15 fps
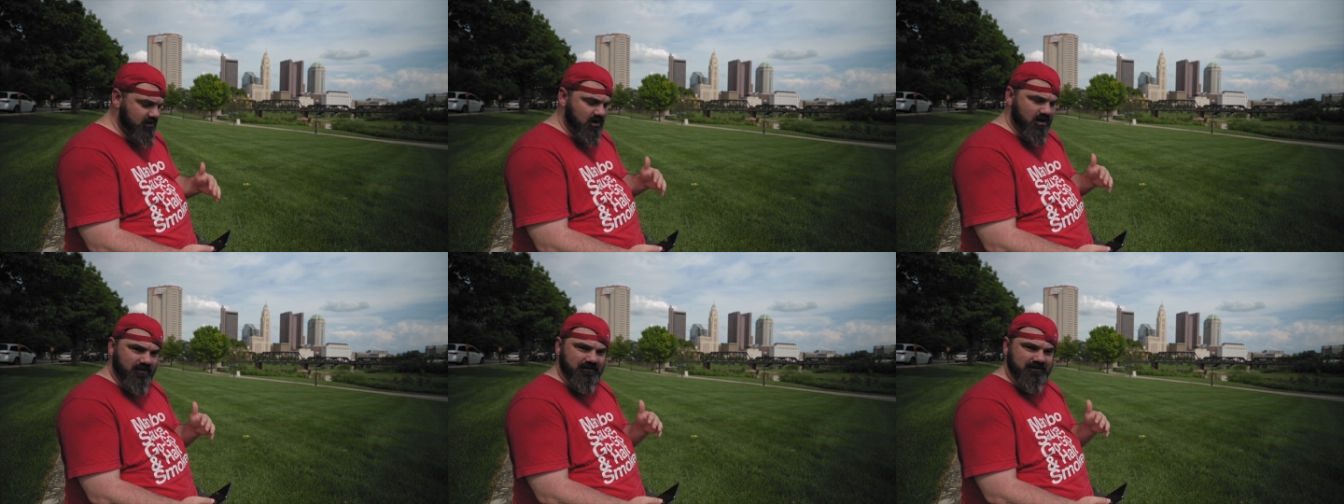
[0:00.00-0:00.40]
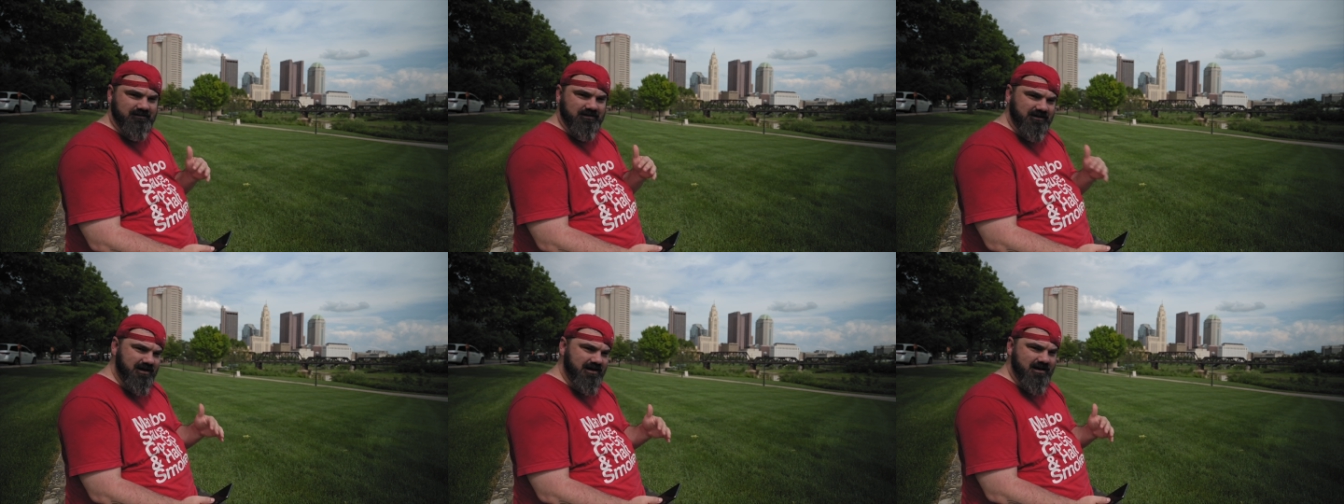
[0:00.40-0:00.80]
All of
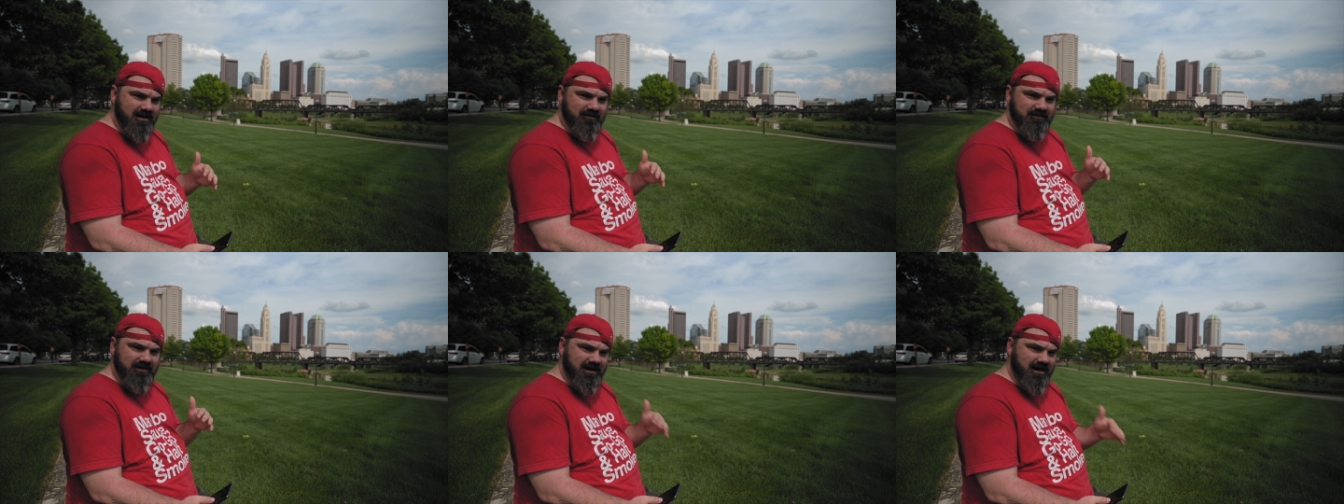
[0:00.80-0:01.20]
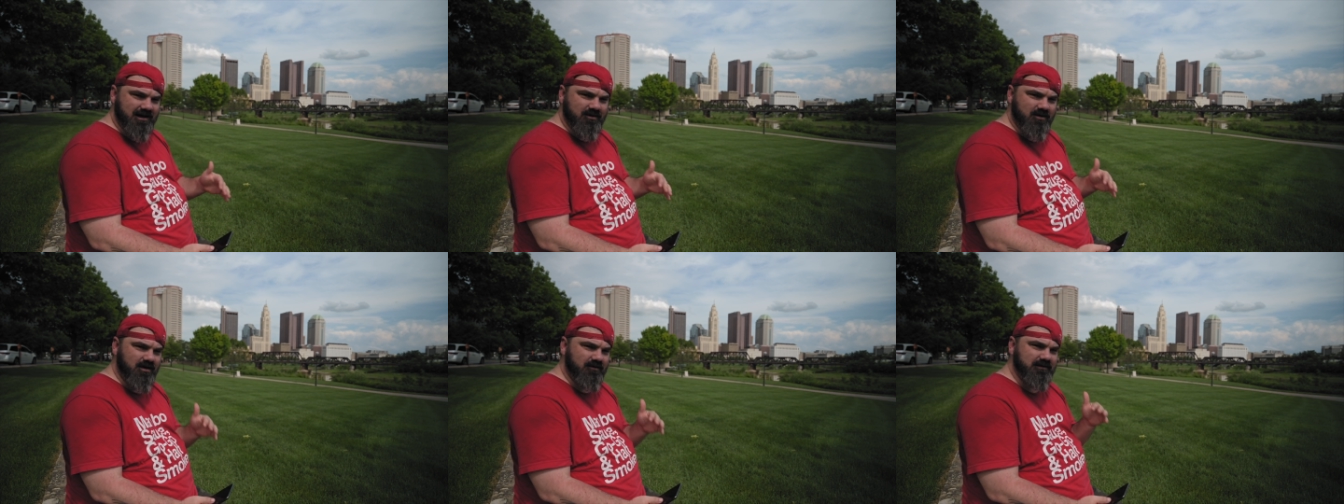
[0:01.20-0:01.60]
us love
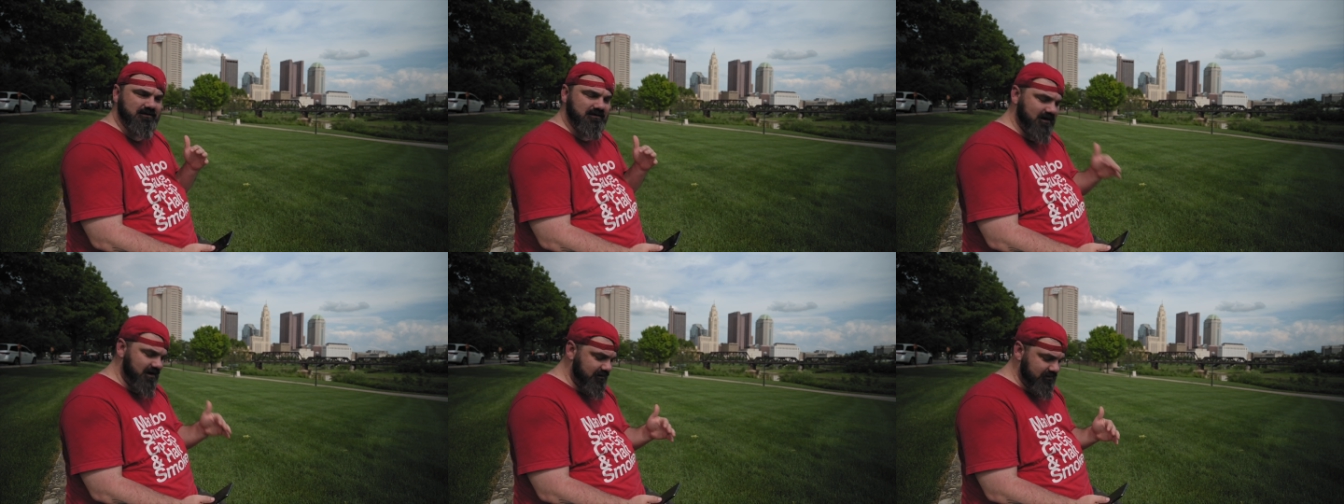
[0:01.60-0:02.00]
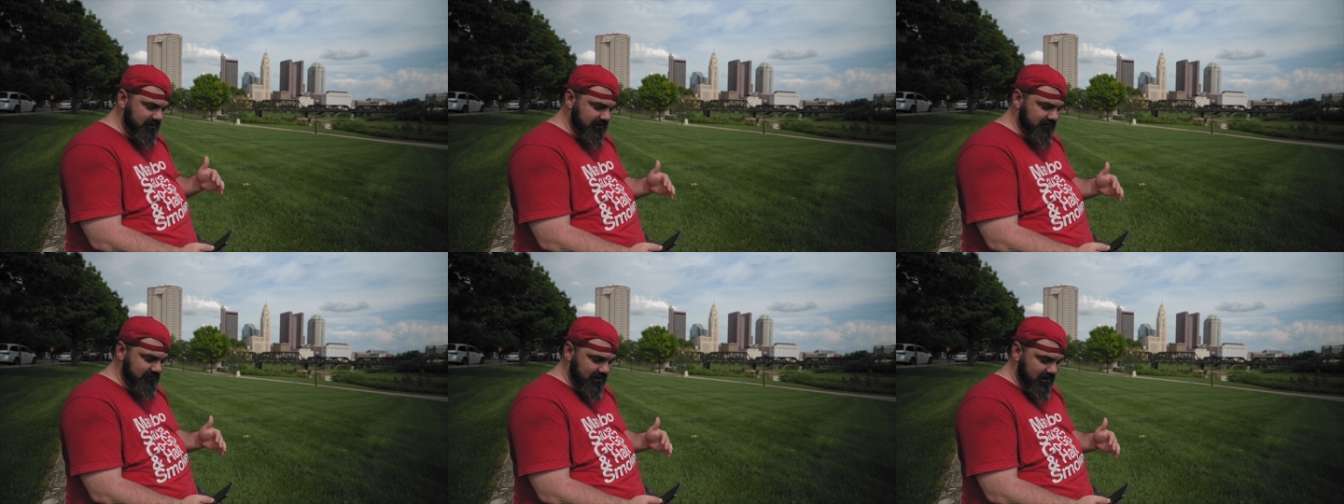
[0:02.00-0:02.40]
Iago. All of us love
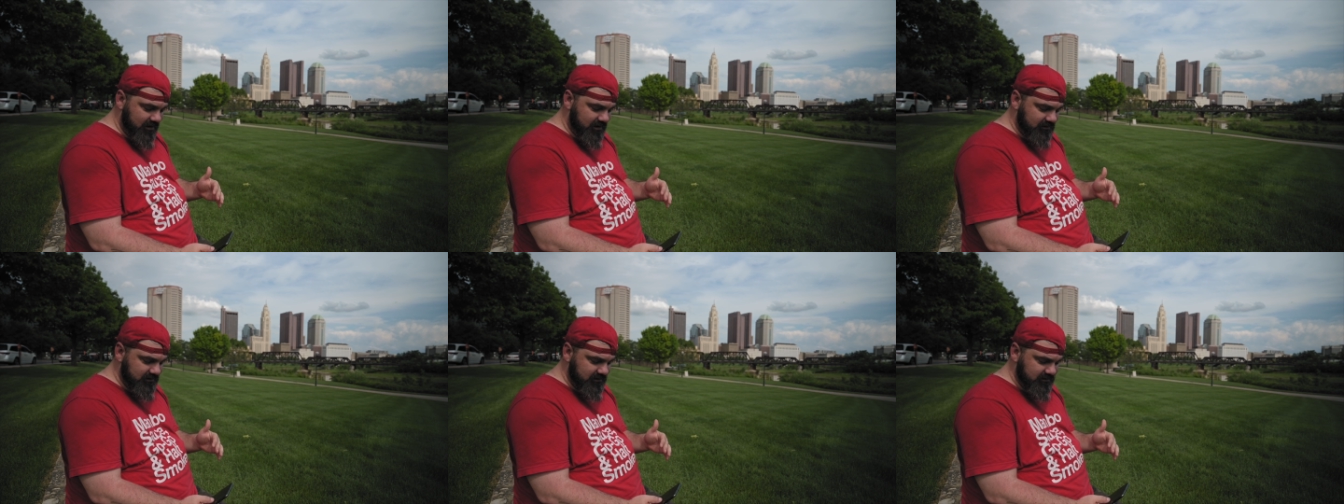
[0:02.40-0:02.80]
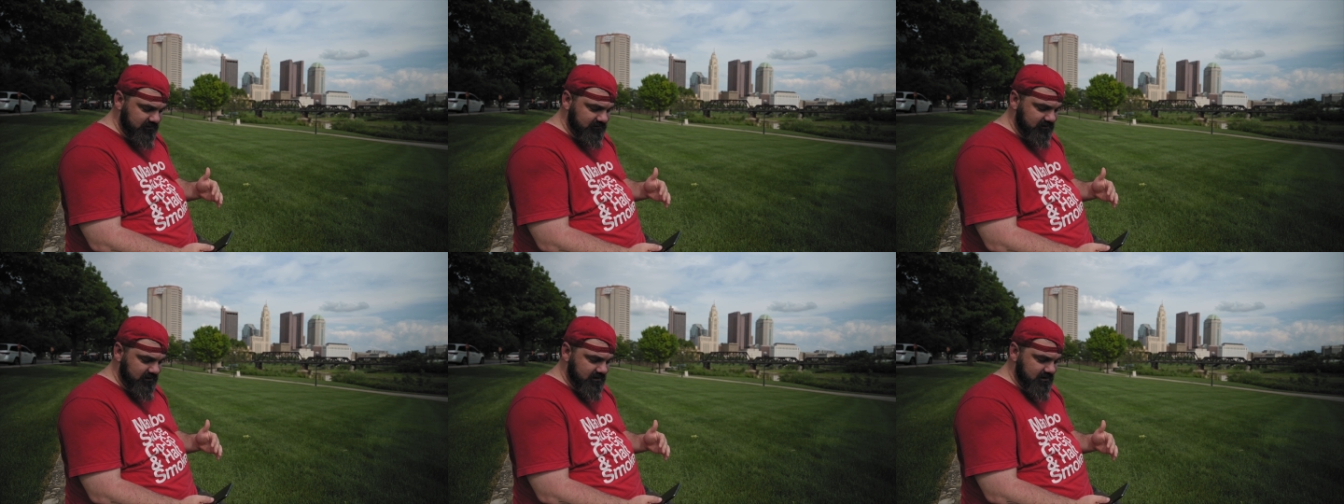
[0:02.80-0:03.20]
these
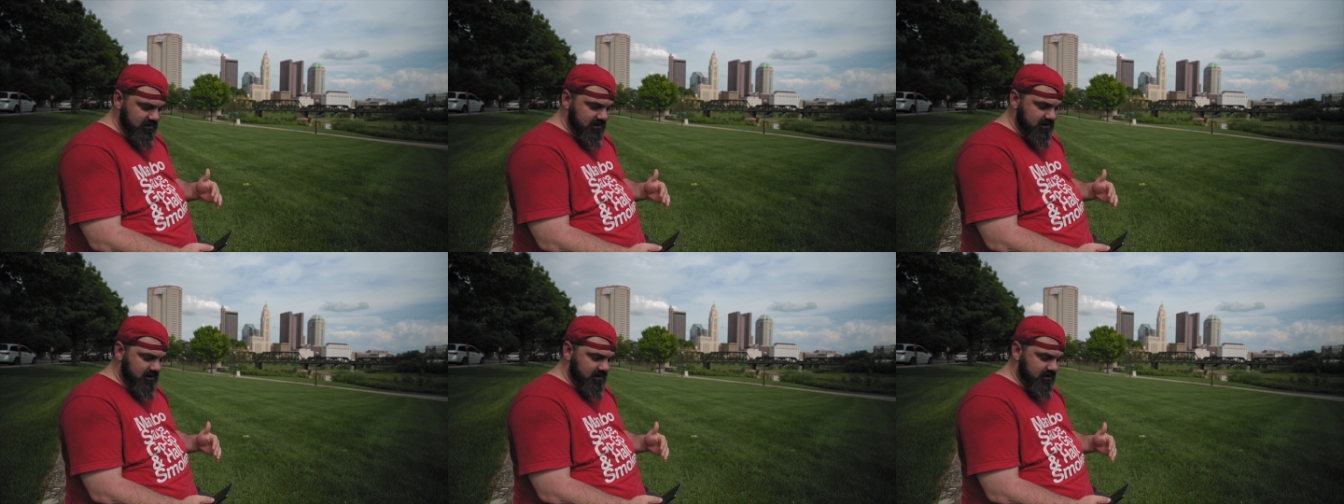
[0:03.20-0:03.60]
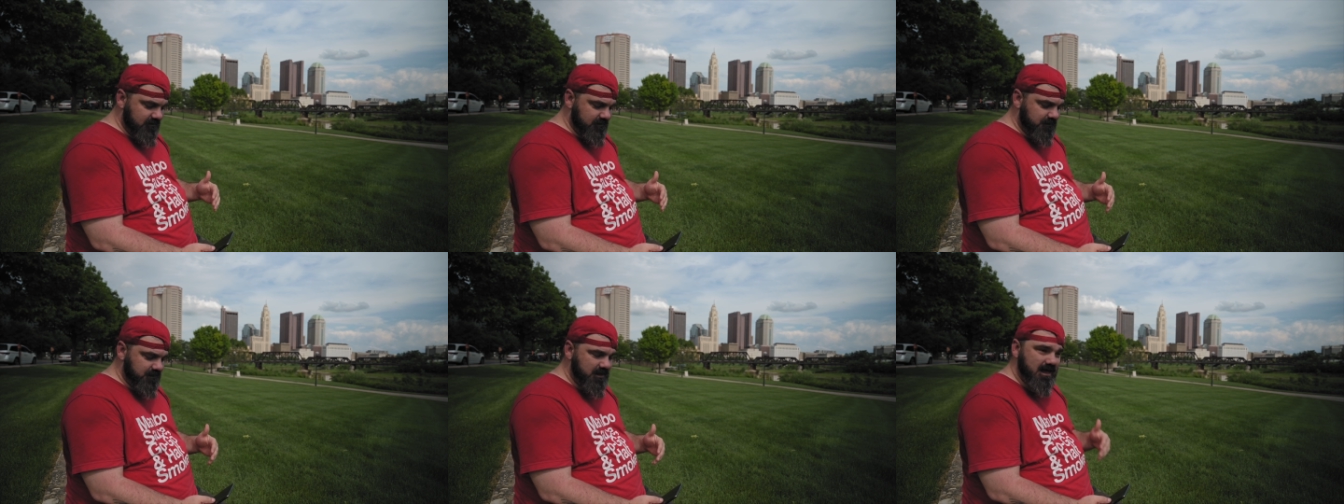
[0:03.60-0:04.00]
characters.
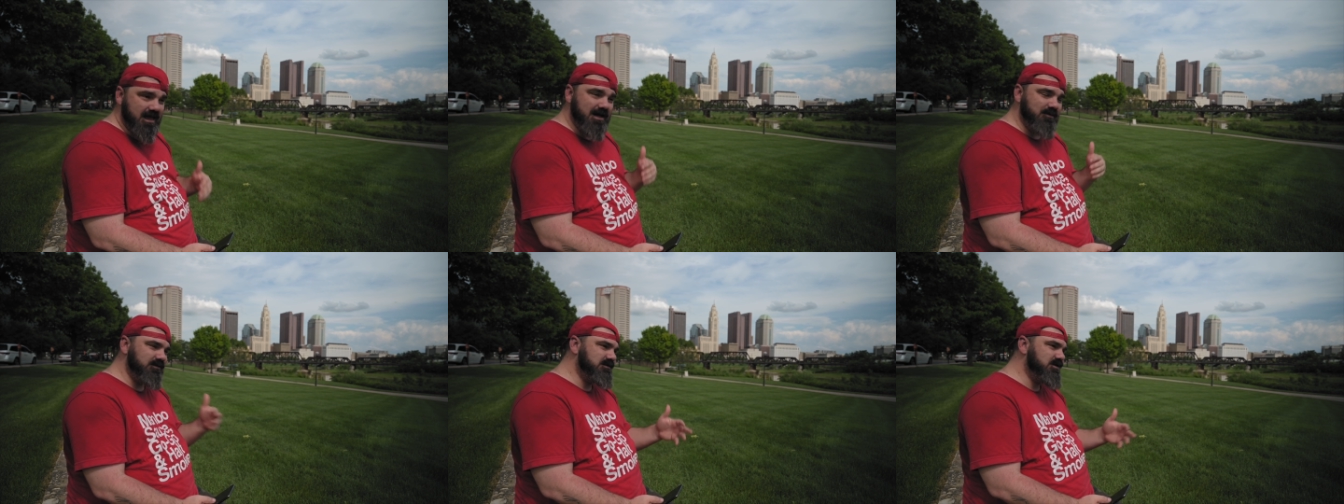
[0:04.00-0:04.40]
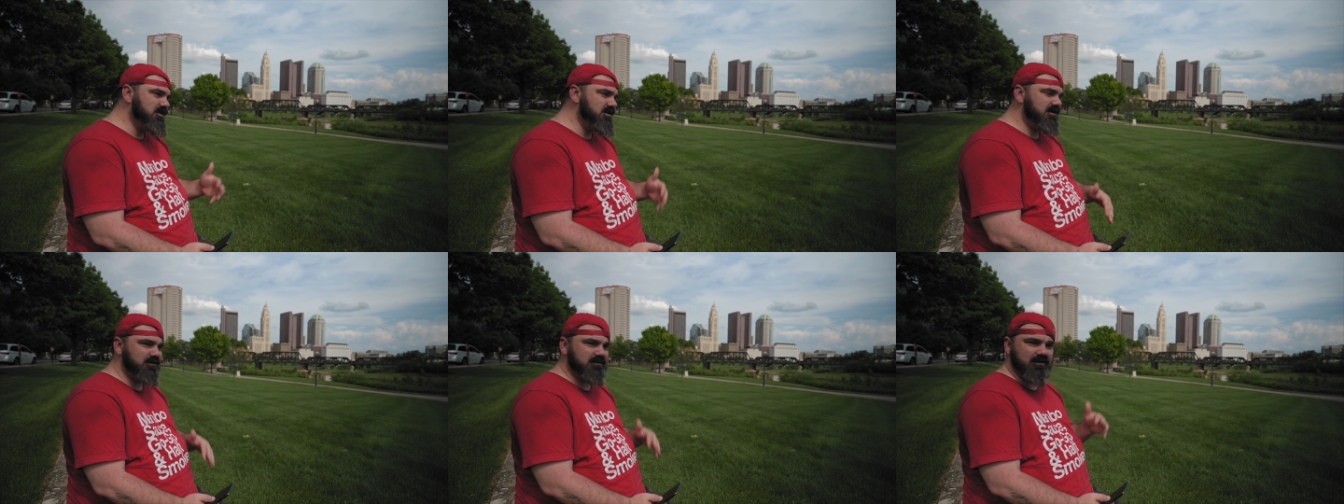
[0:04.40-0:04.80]
It was
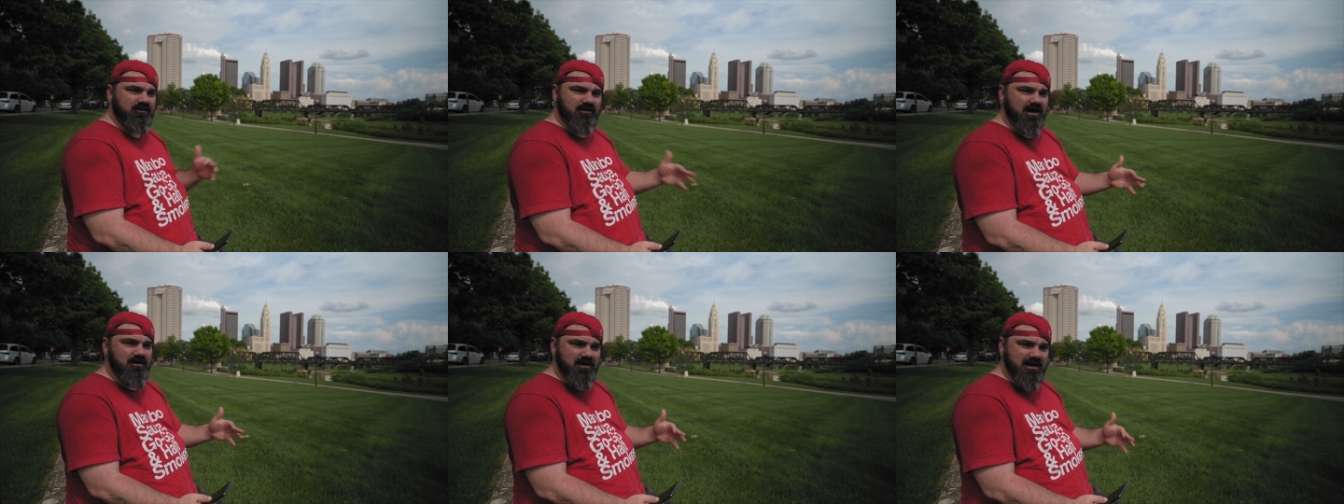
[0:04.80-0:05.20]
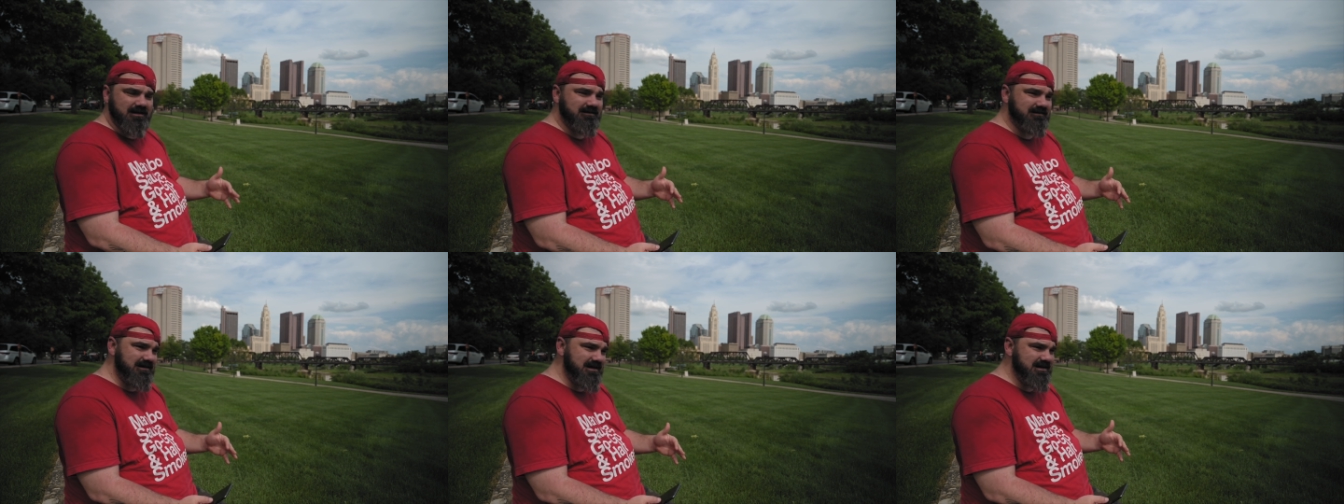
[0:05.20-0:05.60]
good. It was a great way
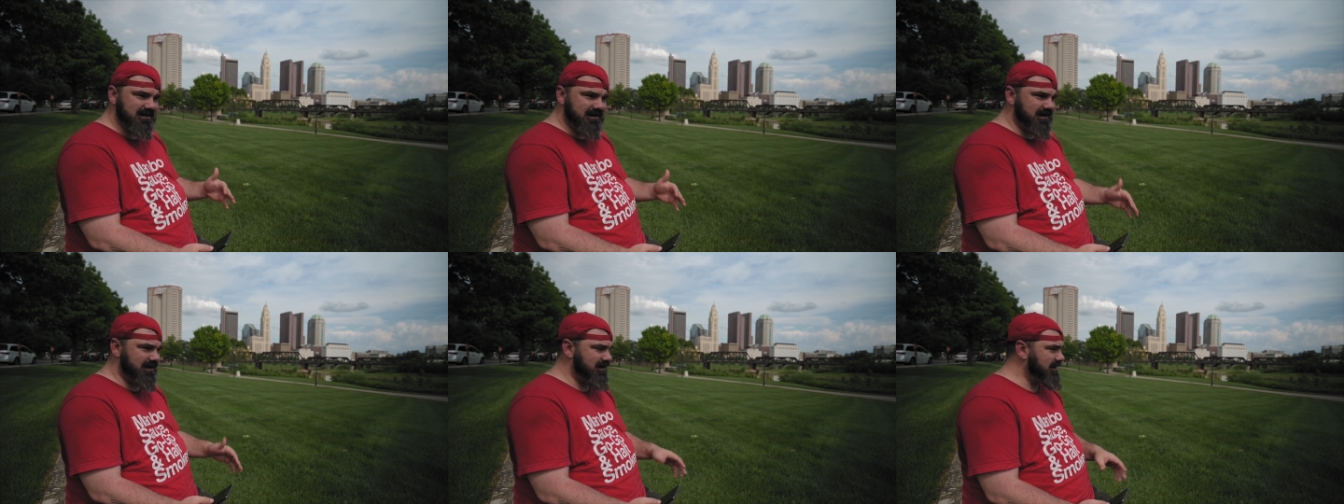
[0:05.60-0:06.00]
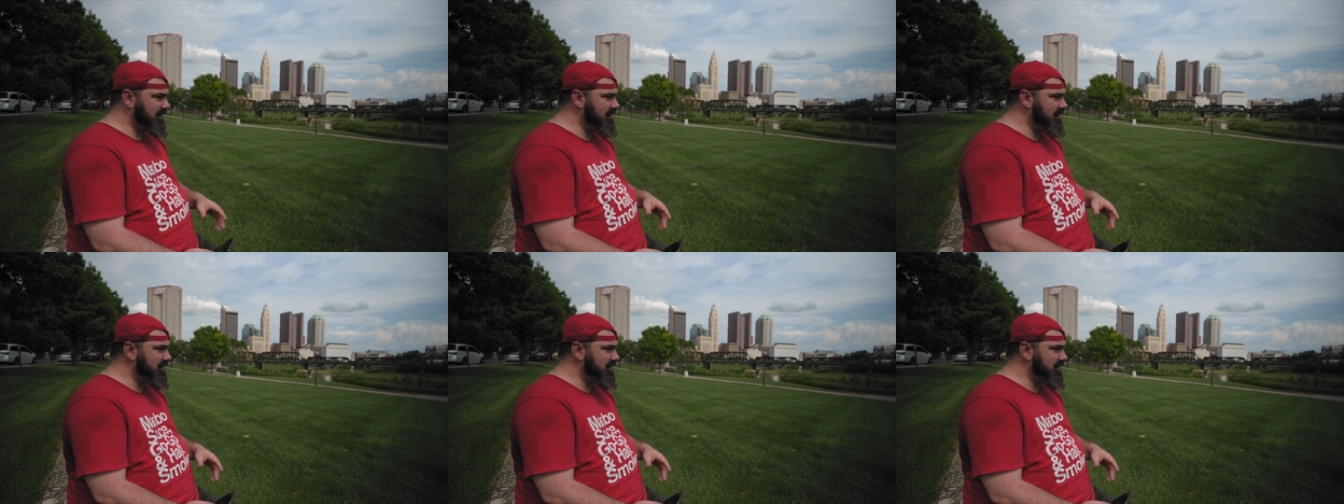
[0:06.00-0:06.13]
to see it again.